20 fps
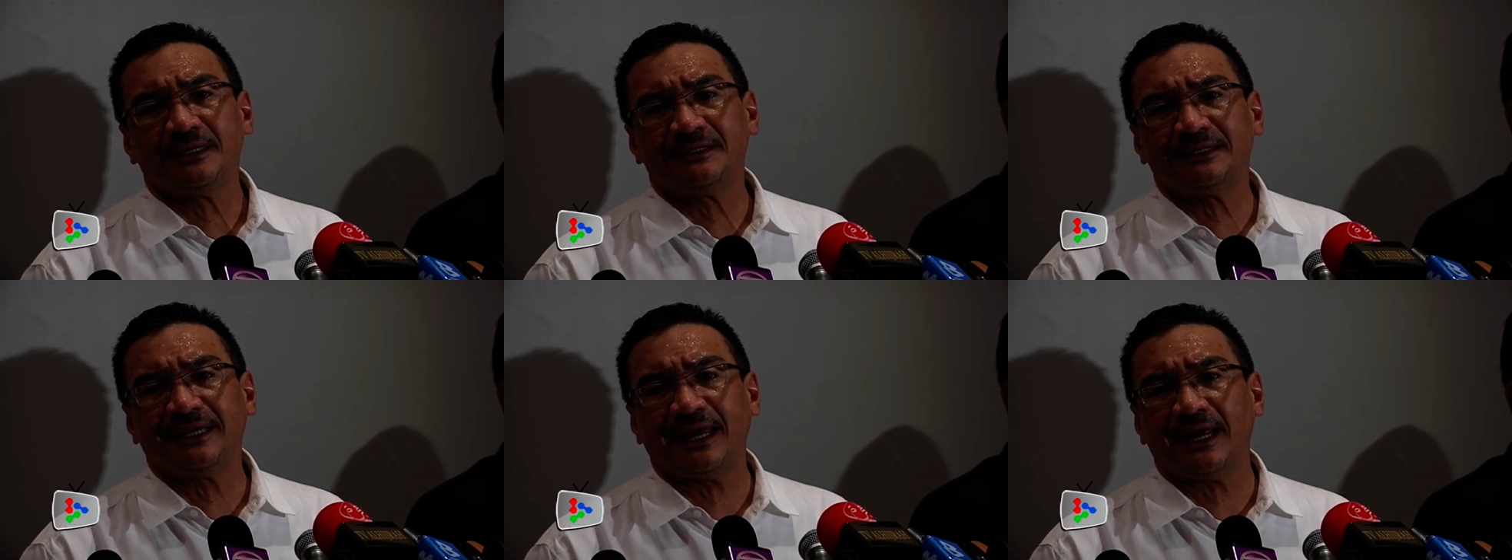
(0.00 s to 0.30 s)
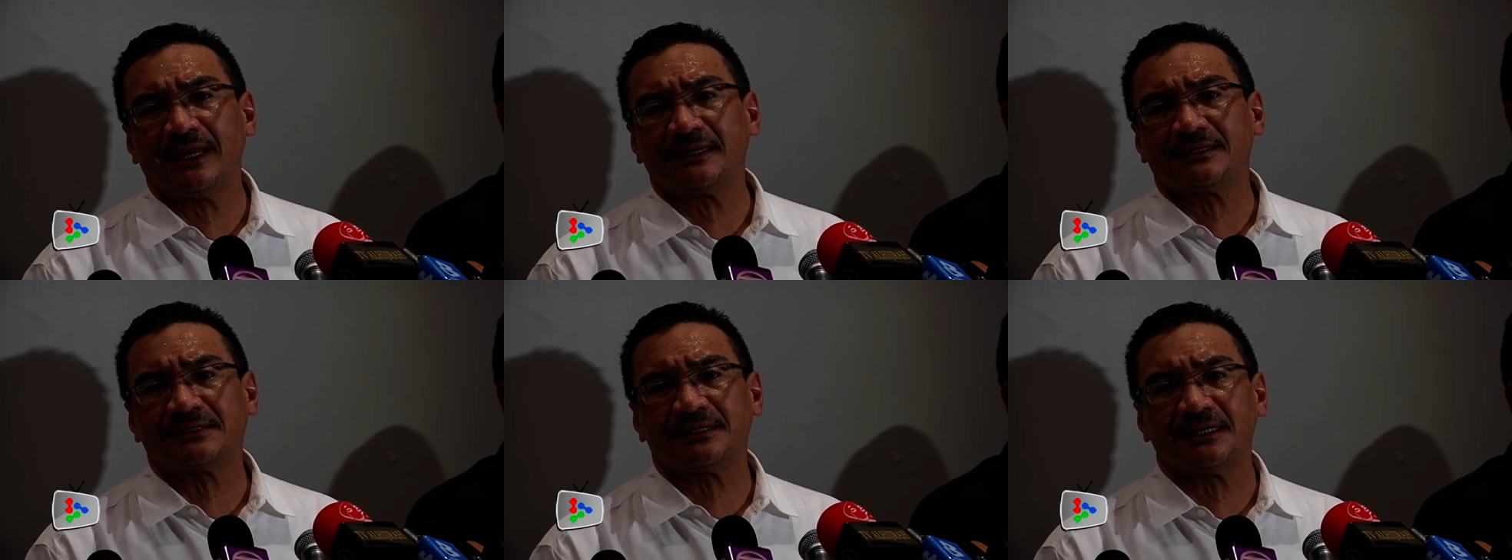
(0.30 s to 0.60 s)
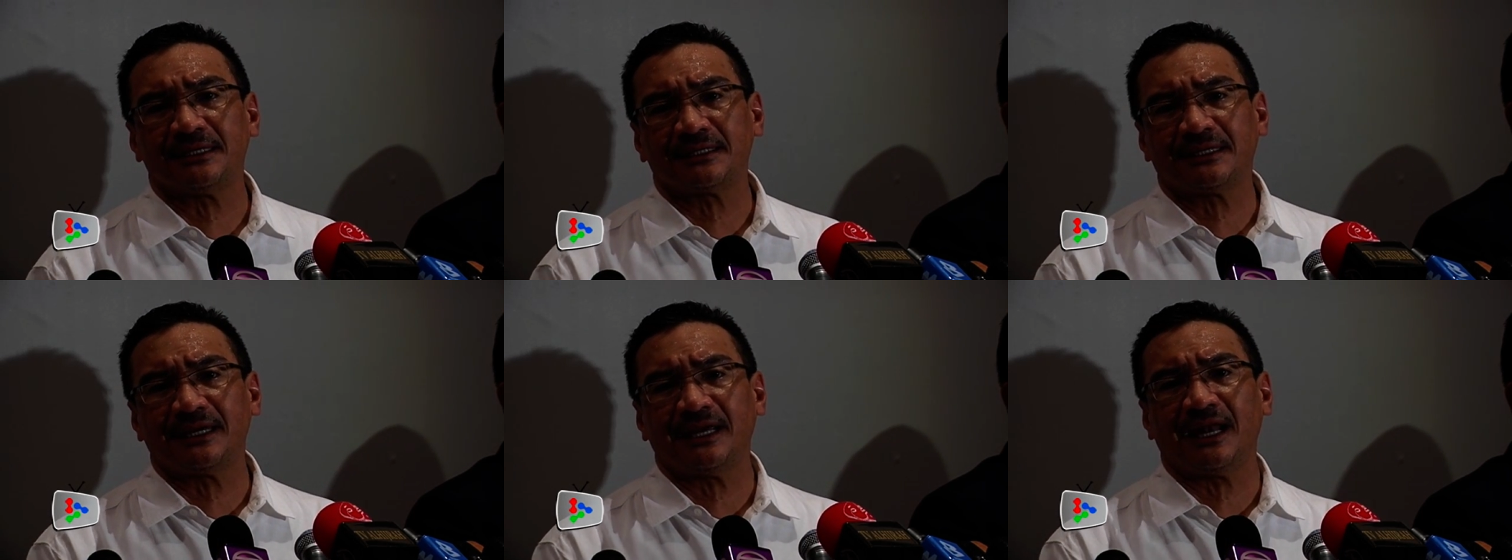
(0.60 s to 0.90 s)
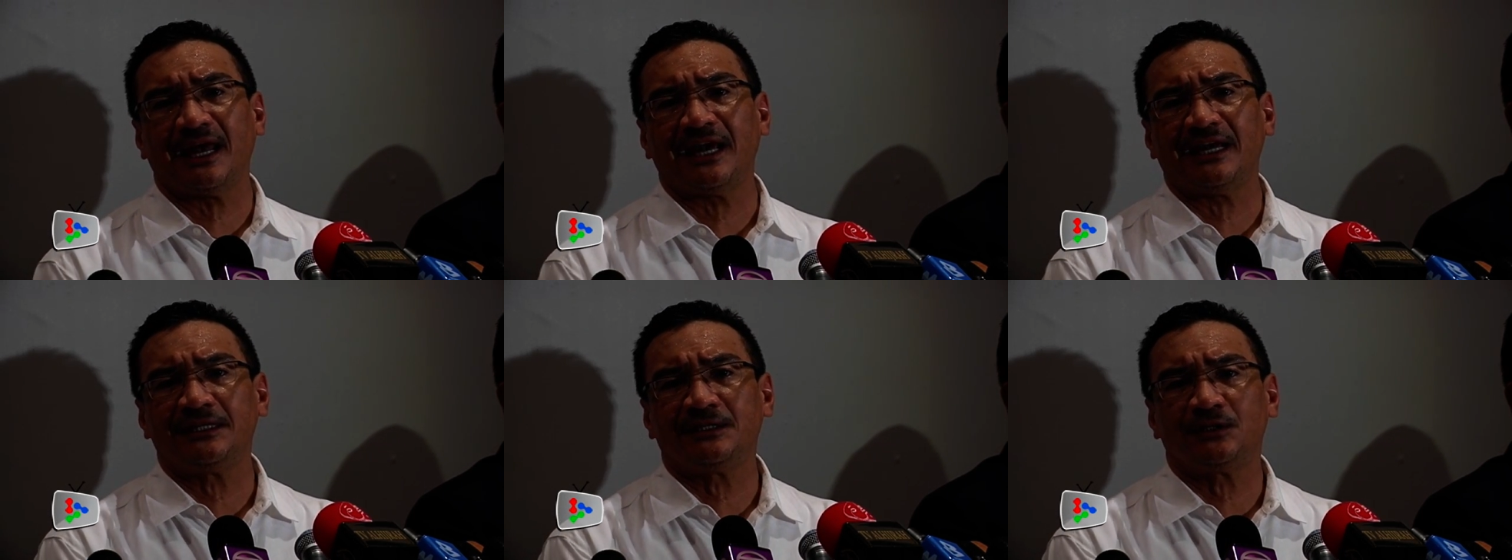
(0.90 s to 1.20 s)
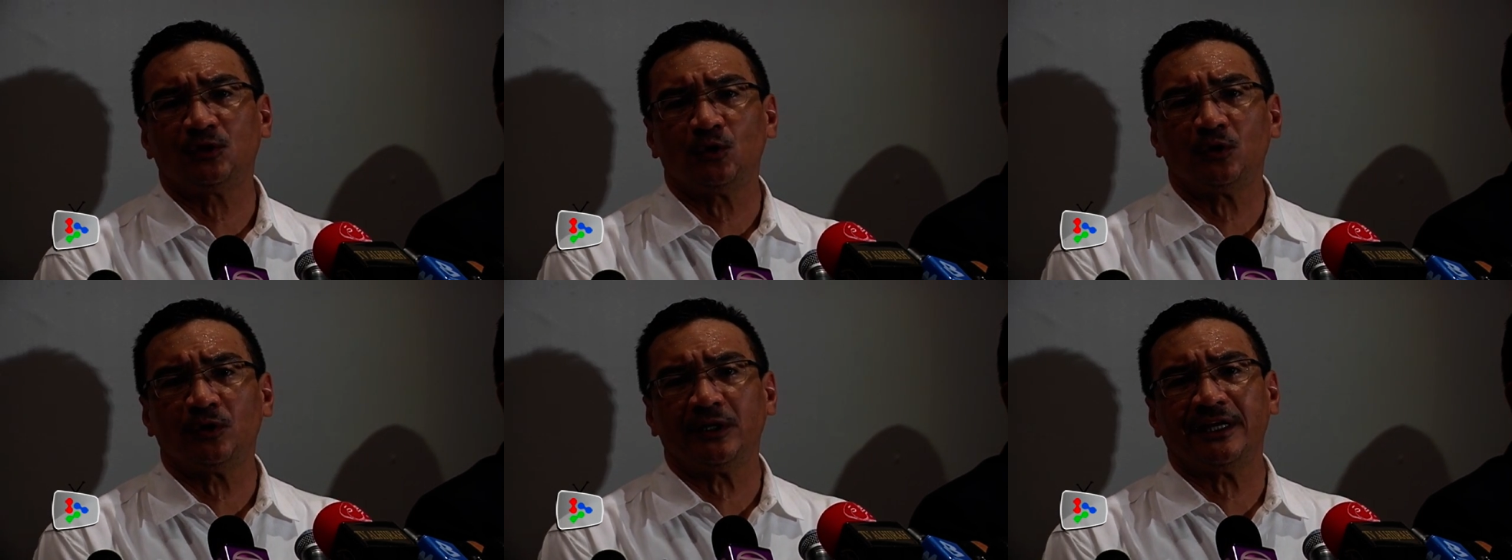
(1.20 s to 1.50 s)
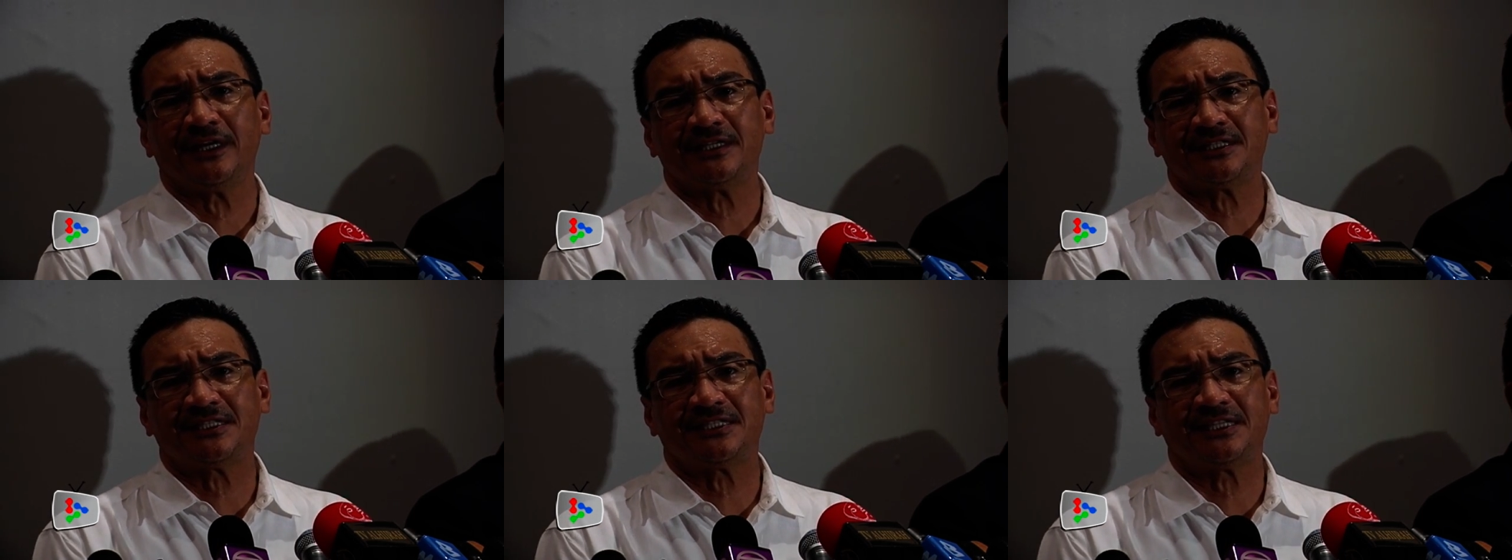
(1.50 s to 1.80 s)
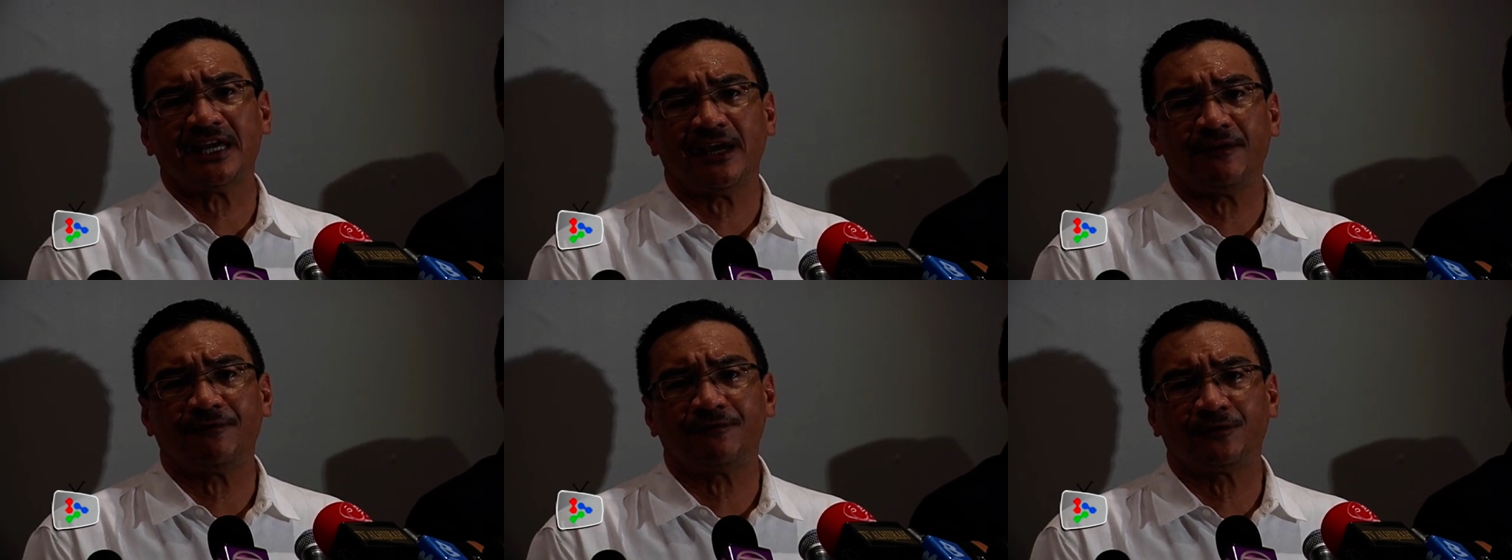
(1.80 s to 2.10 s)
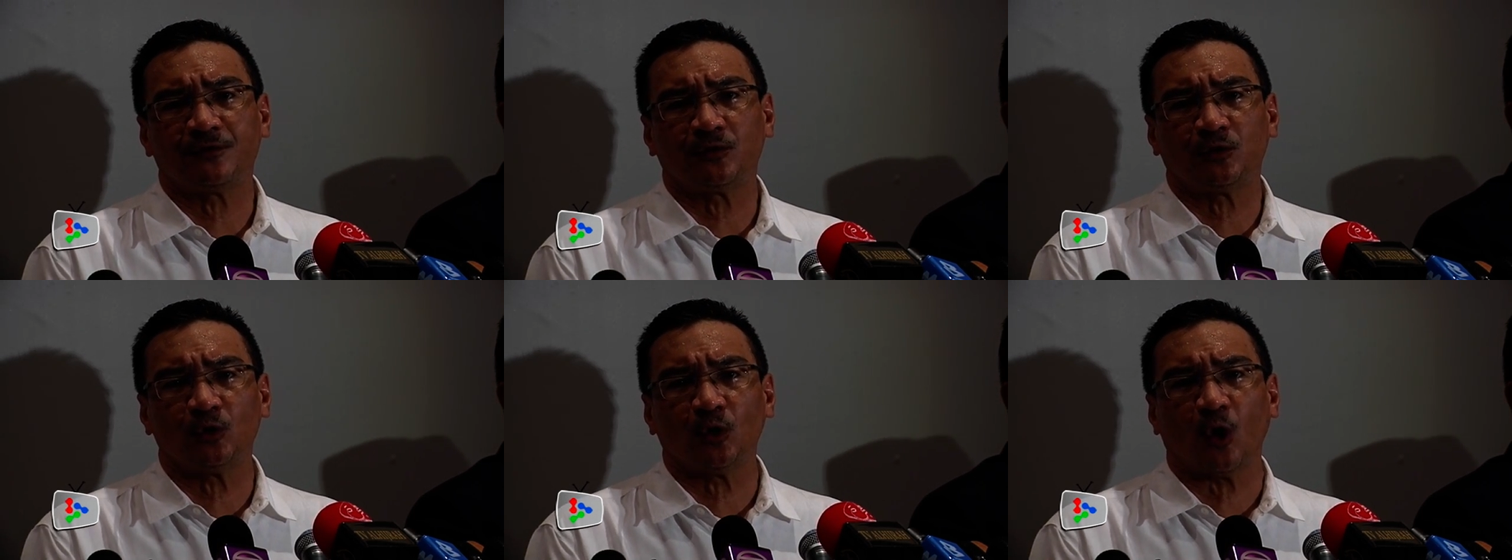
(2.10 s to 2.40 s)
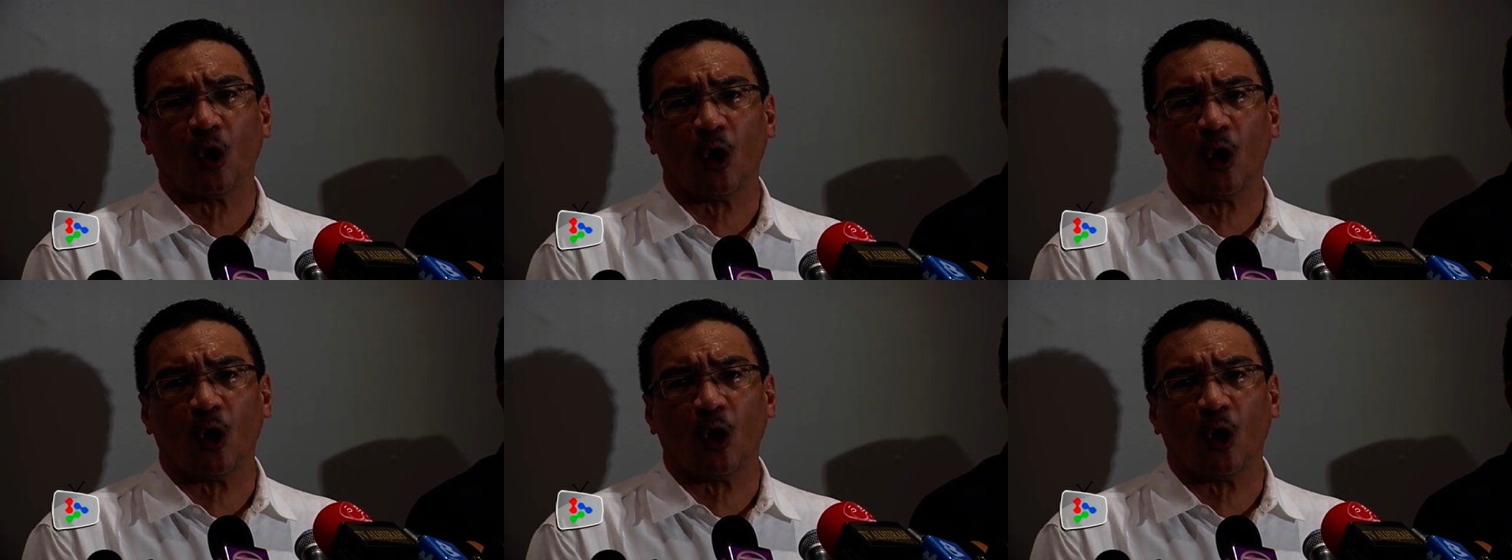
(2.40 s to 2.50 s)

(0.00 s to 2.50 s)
that uh, KLIA2 is safe to